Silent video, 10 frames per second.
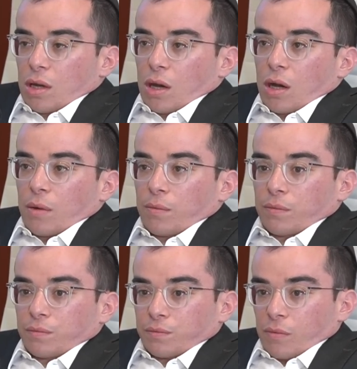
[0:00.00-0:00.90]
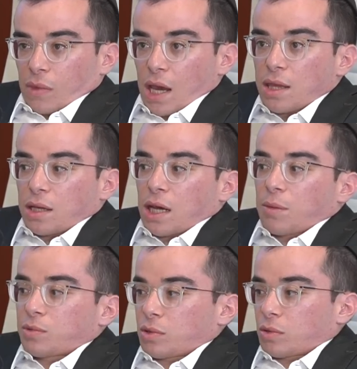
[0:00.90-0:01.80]

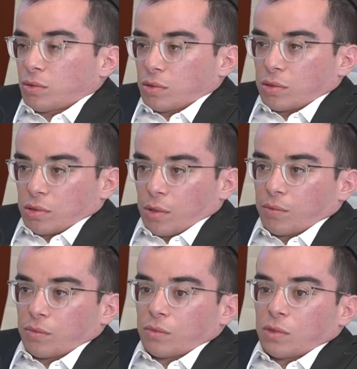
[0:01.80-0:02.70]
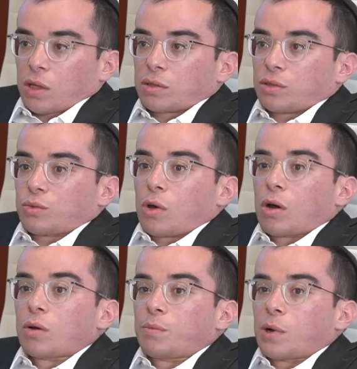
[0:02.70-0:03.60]
handicapped, so something else is
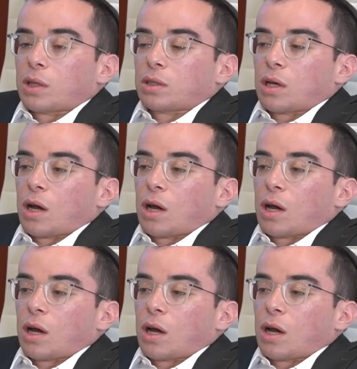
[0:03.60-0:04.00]
wrong, but